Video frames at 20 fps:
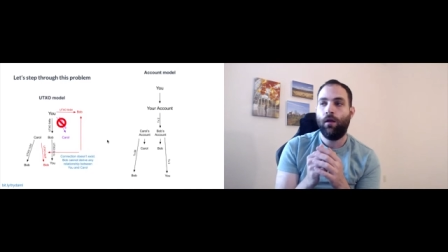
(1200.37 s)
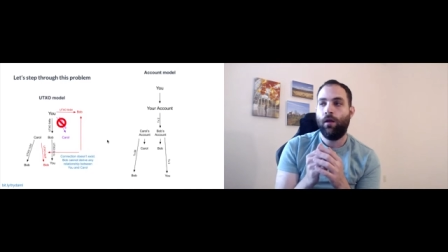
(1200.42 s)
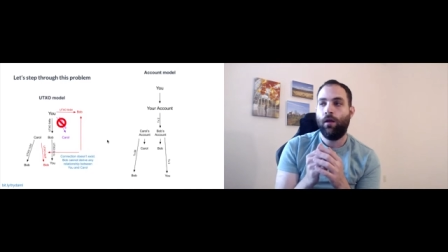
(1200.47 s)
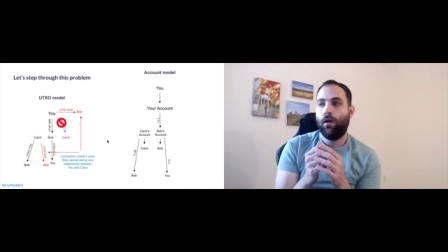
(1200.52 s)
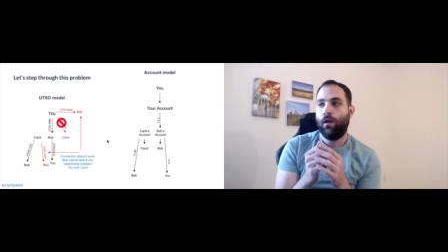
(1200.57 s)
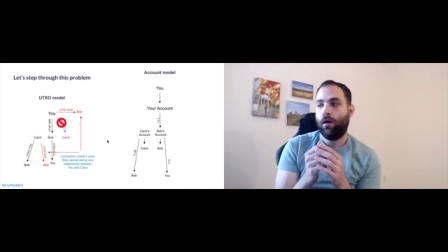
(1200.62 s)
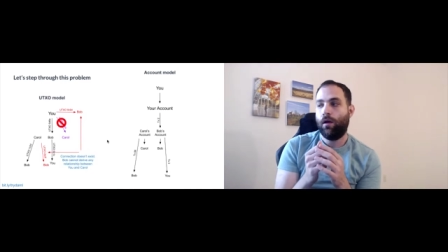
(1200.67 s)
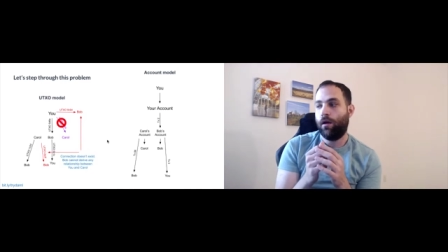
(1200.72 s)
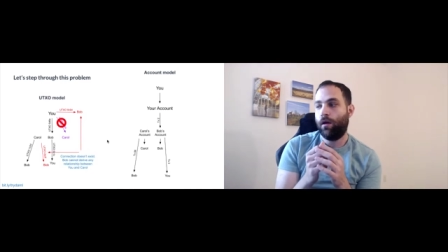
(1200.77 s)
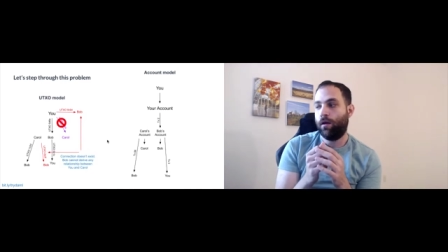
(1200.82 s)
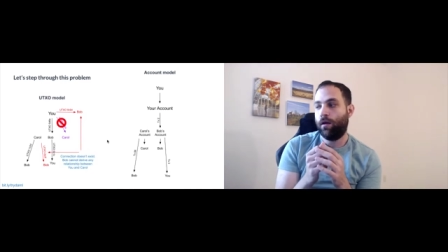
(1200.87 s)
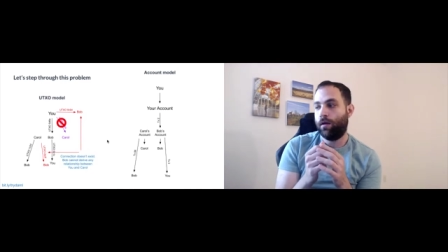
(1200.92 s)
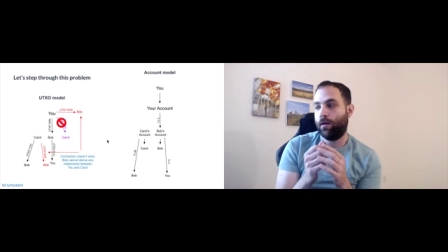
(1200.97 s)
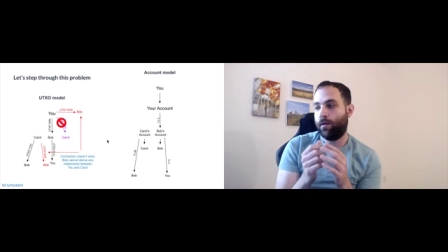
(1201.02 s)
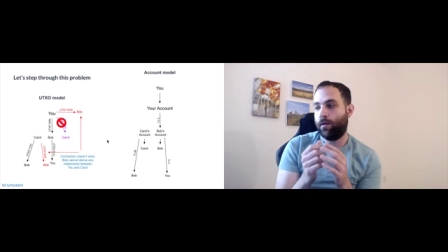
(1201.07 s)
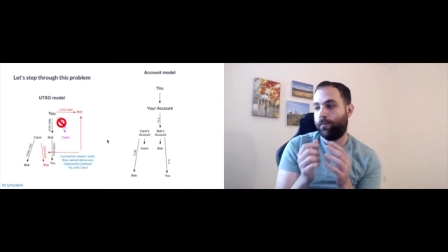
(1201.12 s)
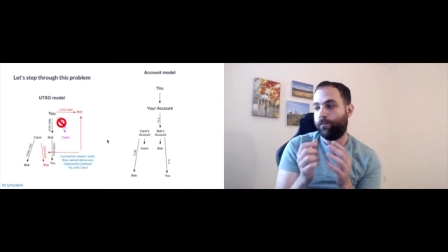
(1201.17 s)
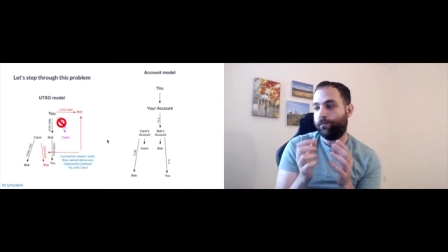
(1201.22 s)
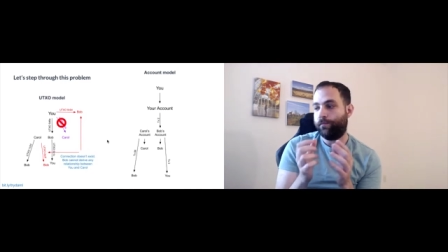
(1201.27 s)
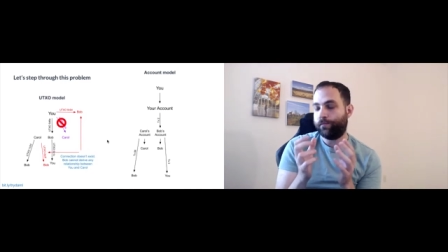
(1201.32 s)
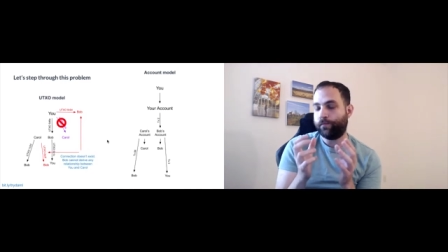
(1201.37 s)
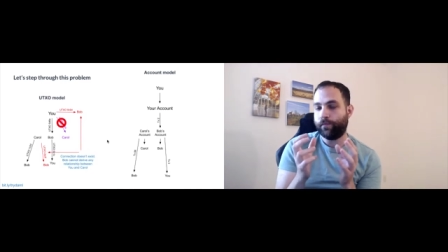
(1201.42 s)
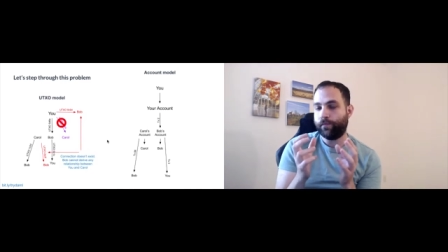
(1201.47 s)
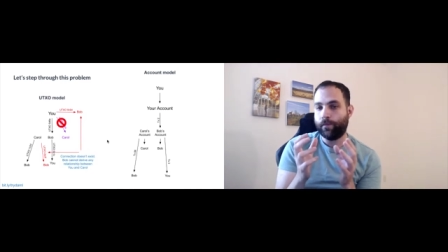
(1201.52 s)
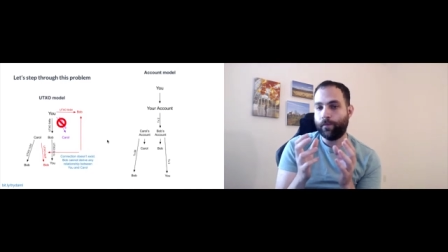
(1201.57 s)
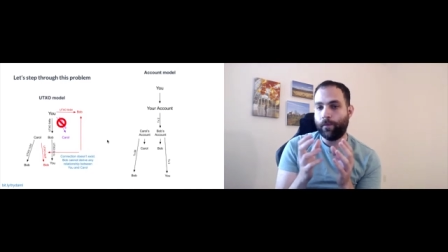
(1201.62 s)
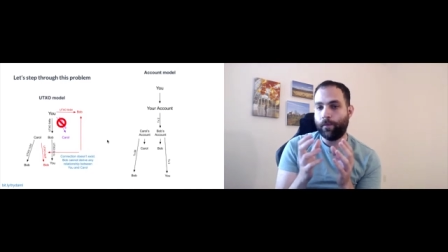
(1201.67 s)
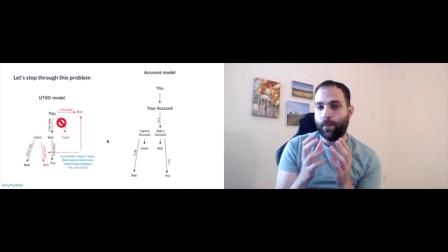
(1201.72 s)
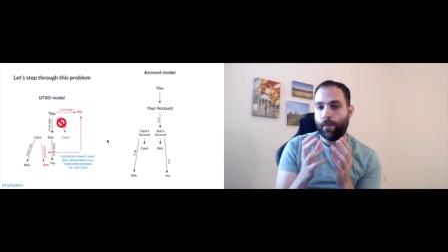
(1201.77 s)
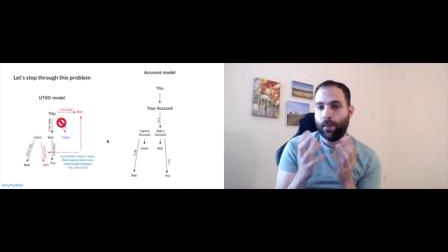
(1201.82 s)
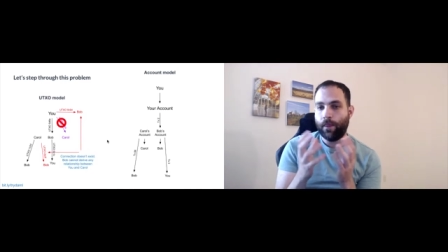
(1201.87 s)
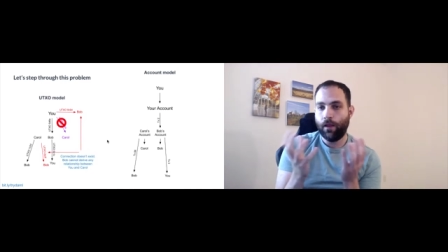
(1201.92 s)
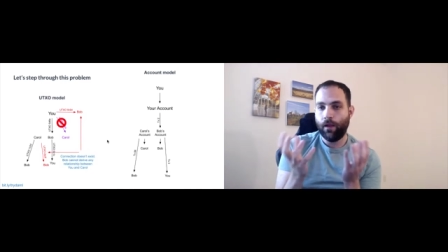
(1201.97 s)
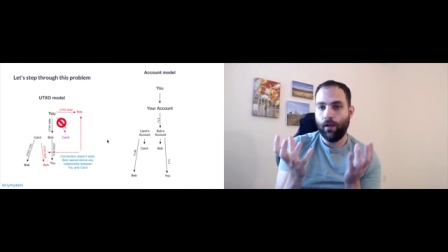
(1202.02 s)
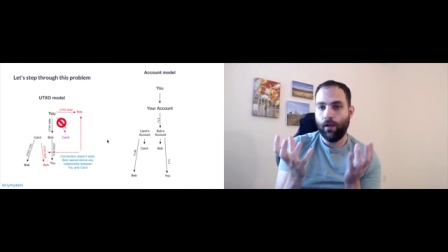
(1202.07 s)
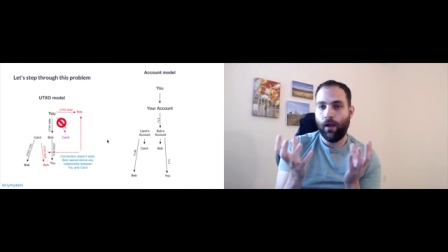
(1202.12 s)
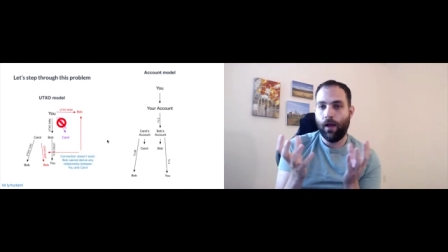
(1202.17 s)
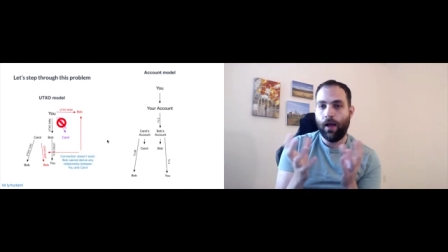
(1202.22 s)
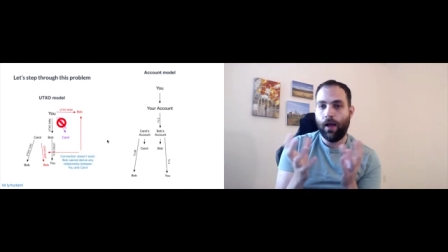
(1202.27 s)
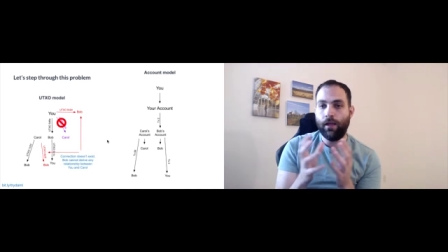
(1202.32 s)
uh,
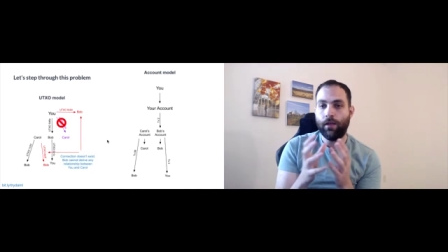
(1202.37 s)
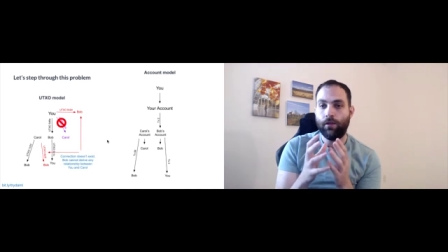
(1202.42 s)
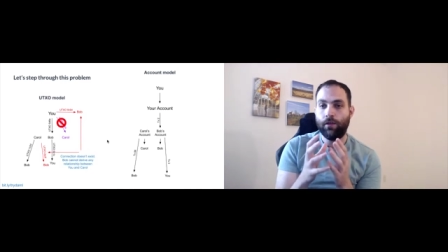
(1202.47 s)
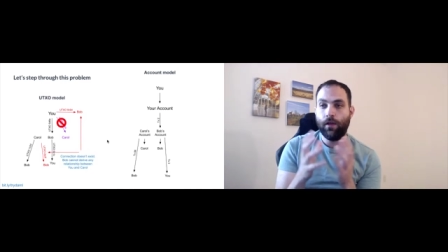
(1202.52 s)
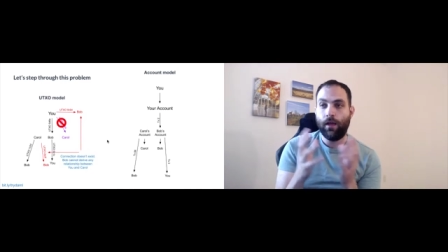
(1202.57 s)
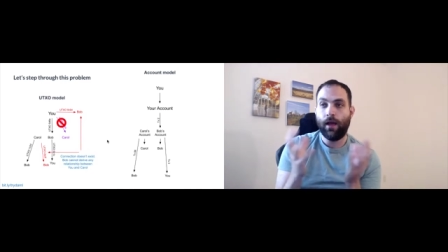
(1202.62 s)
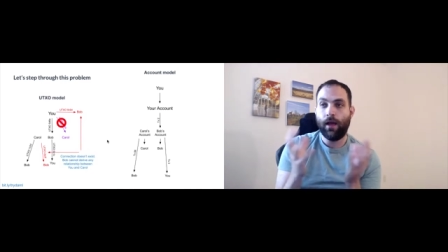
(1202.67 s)
I